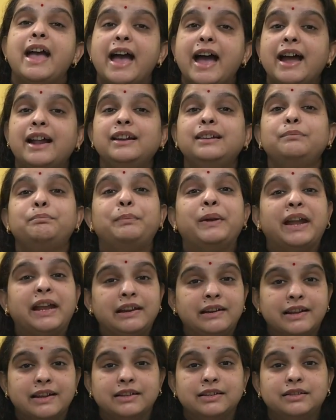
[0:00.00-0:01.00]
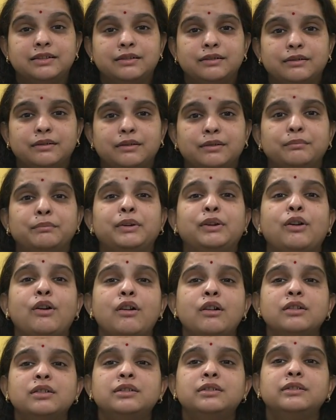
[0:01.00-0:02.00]
and painless
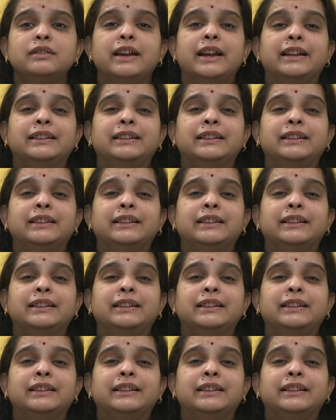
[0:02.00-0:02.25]
because